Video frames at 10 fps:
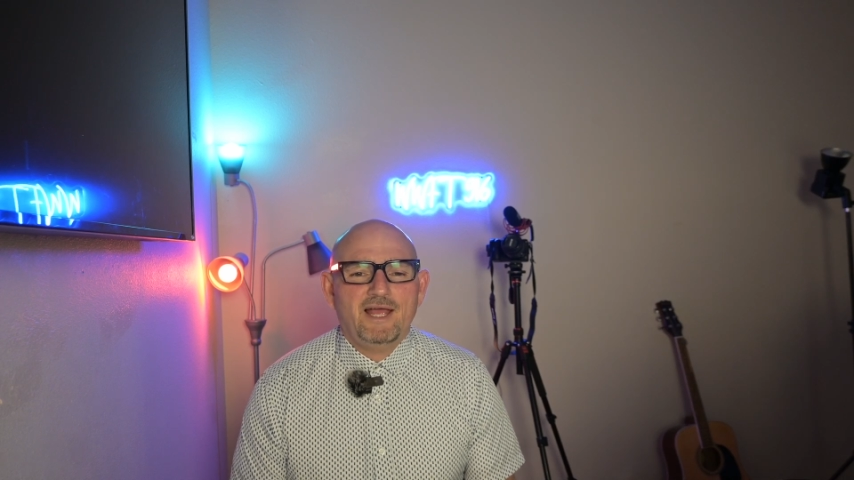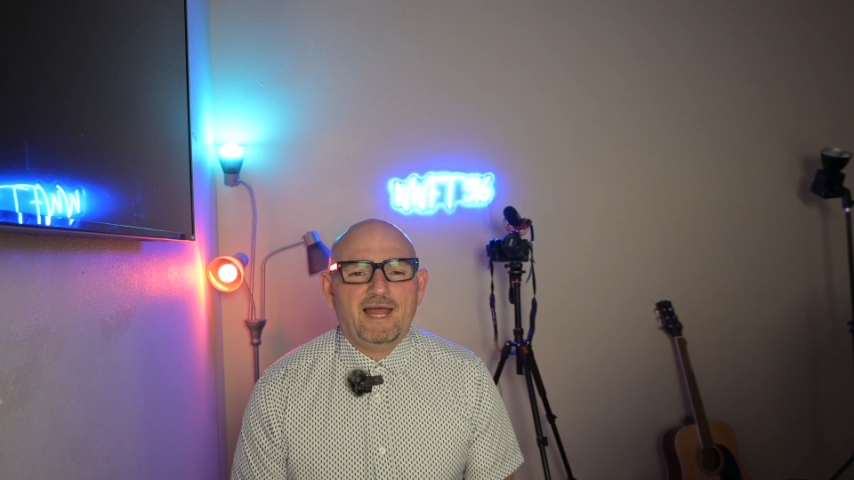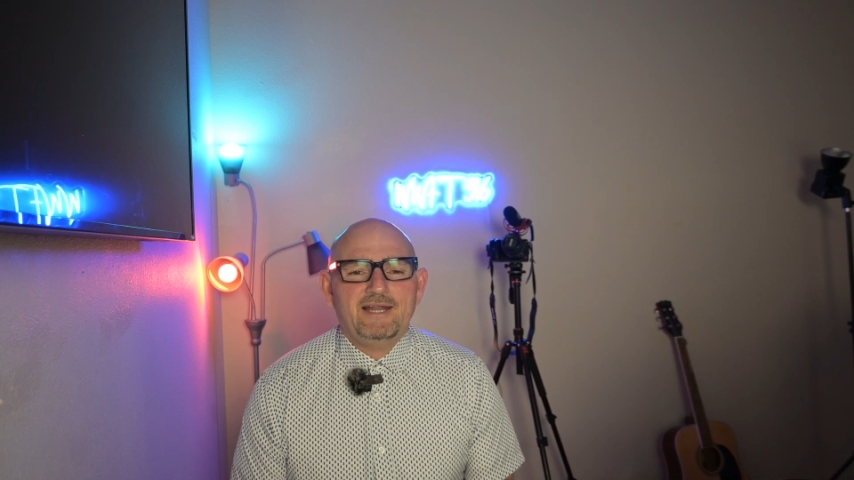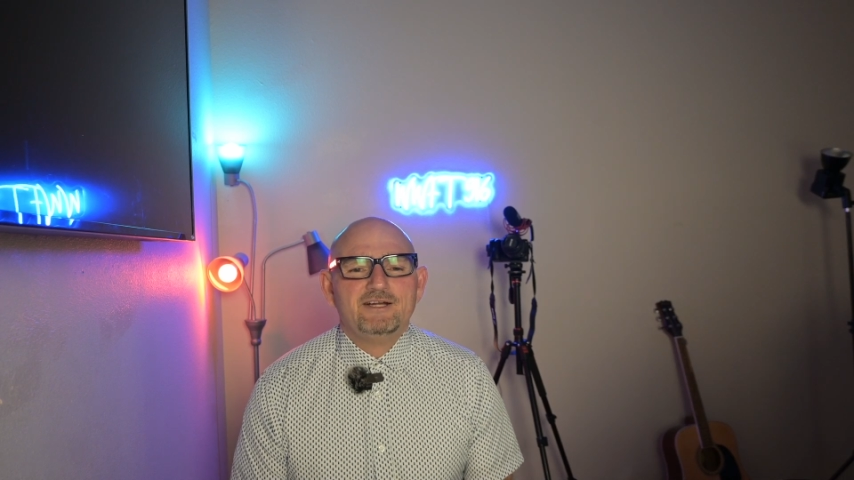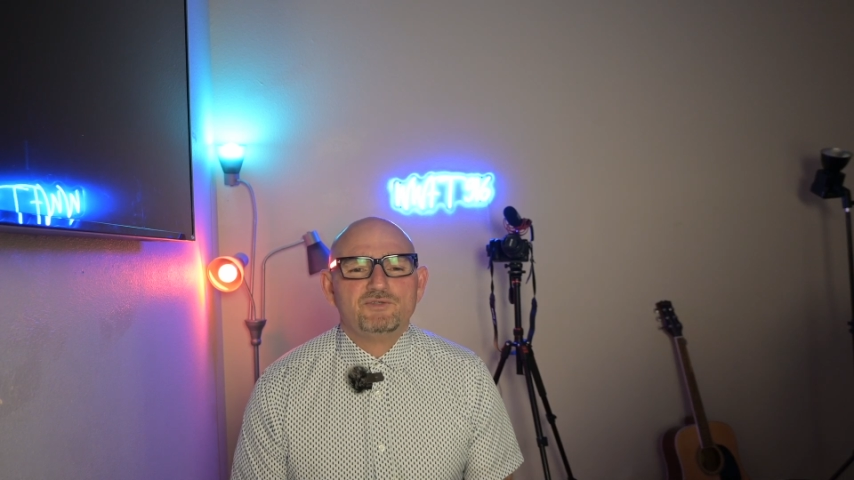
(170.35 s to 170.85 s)

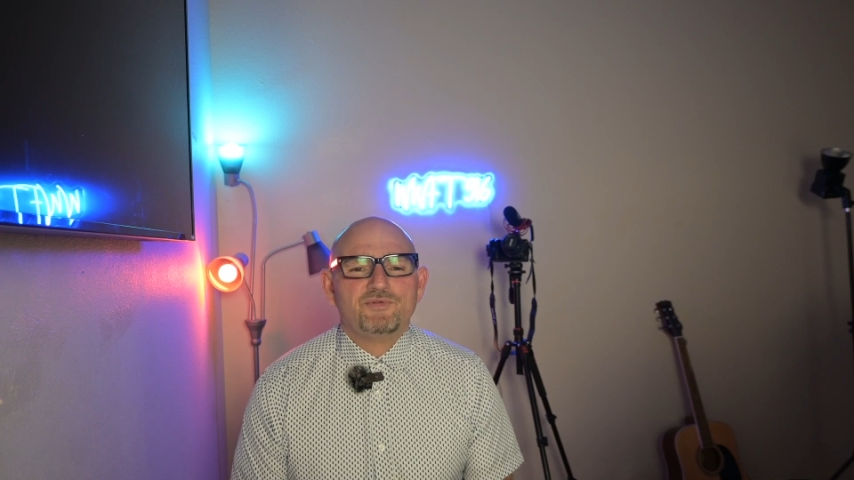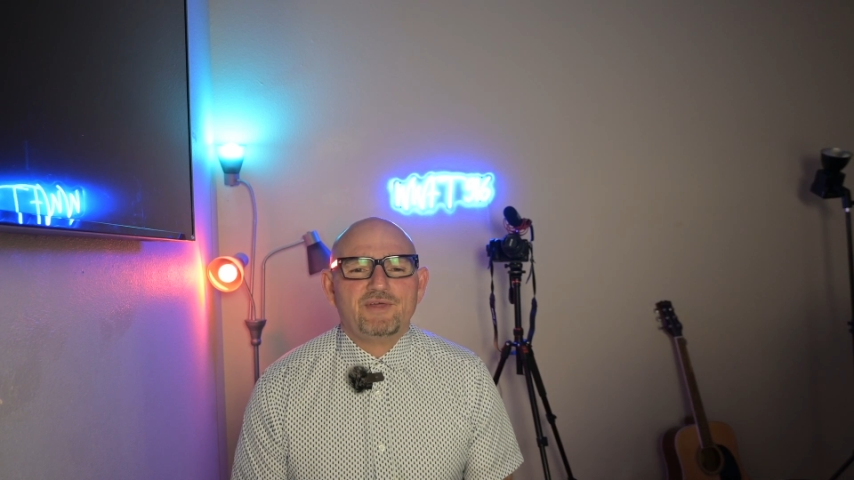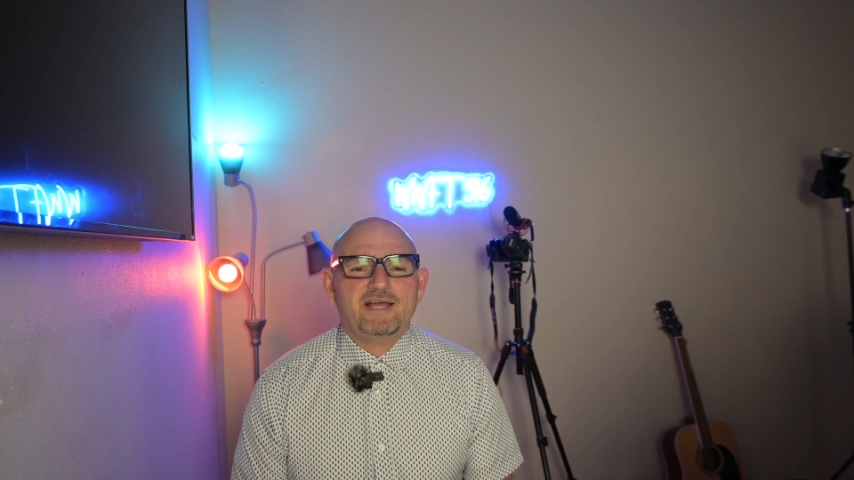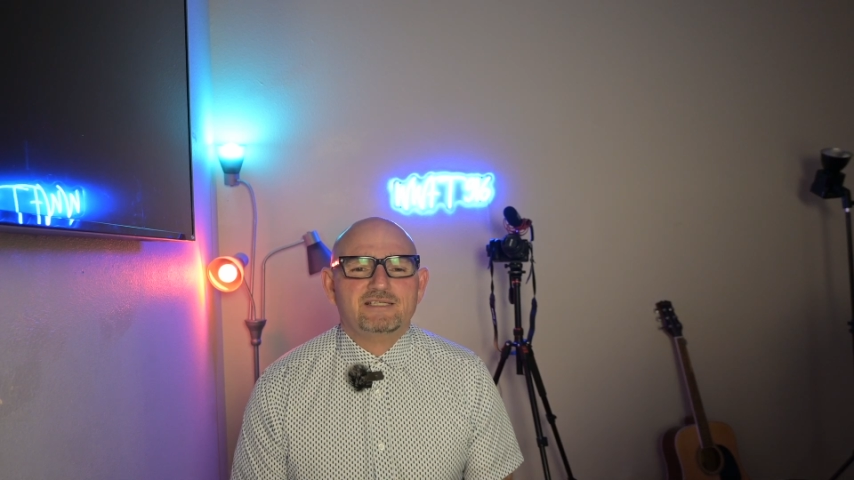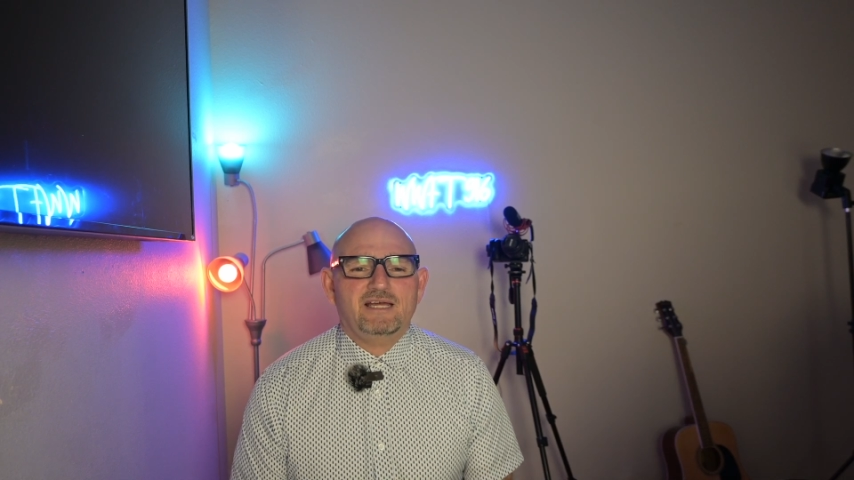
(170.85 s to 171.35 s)
And here's where
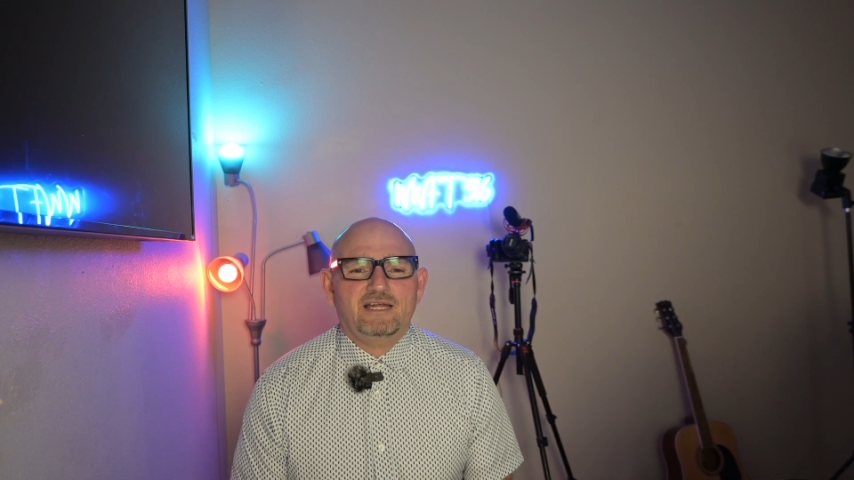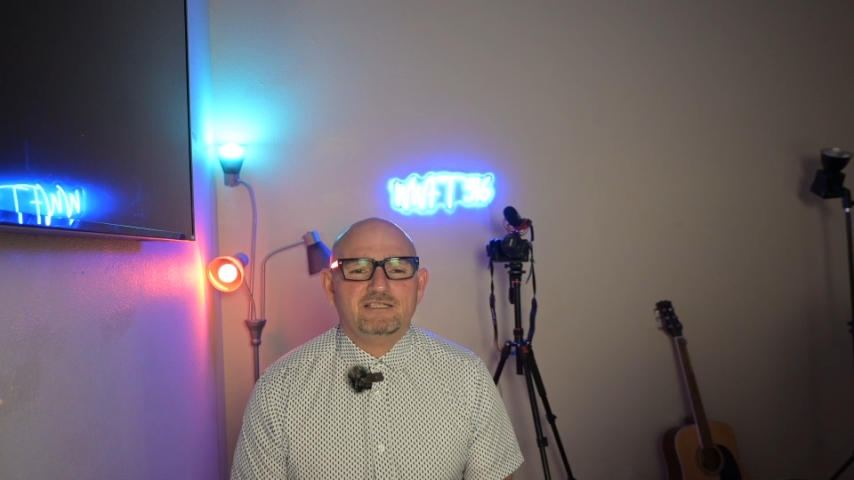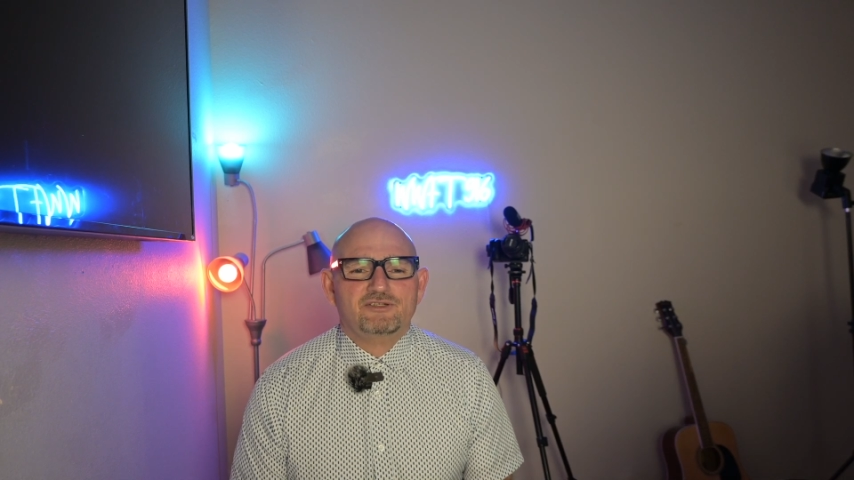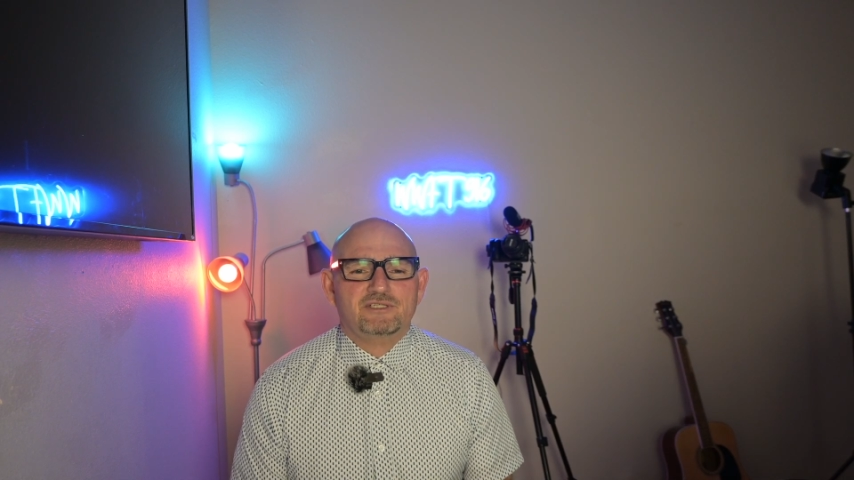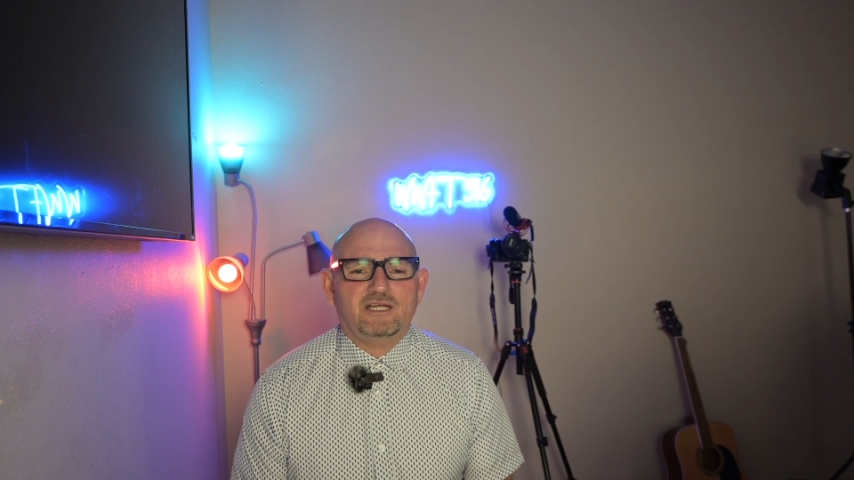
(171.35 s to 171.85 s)
things get
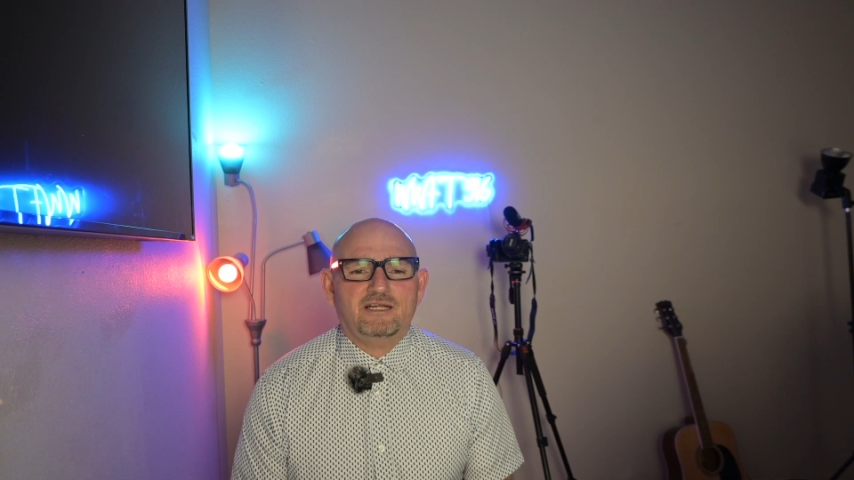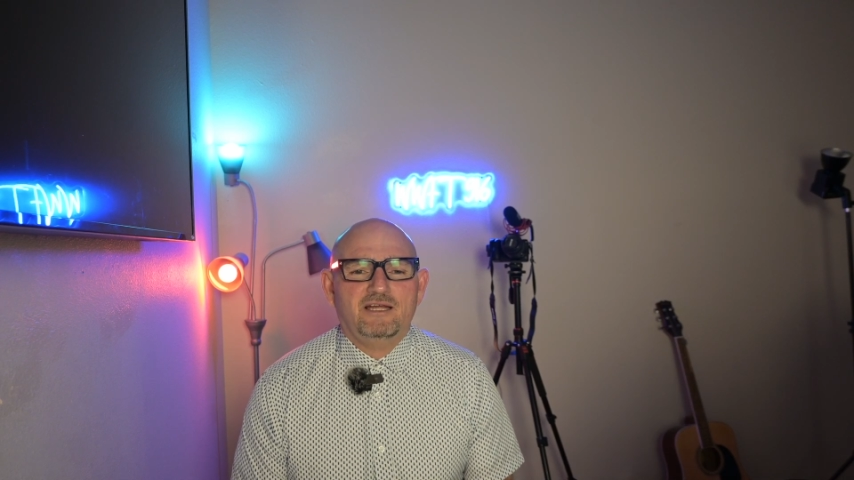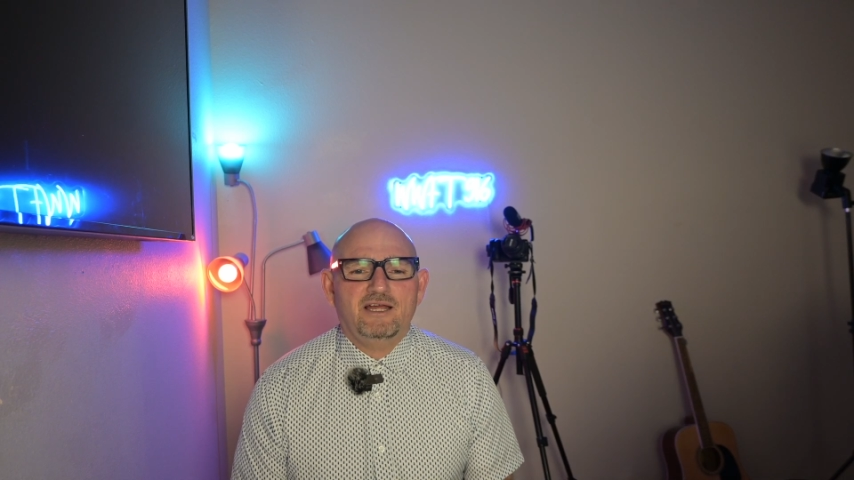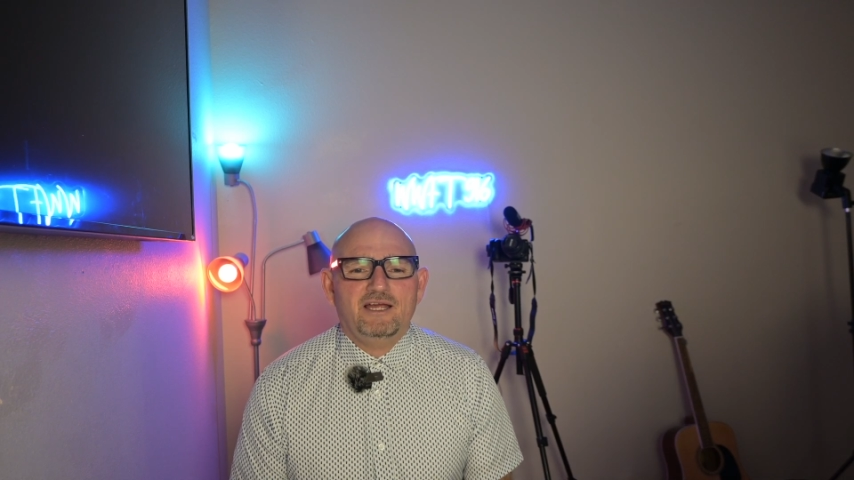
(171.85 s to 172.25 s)
interesting.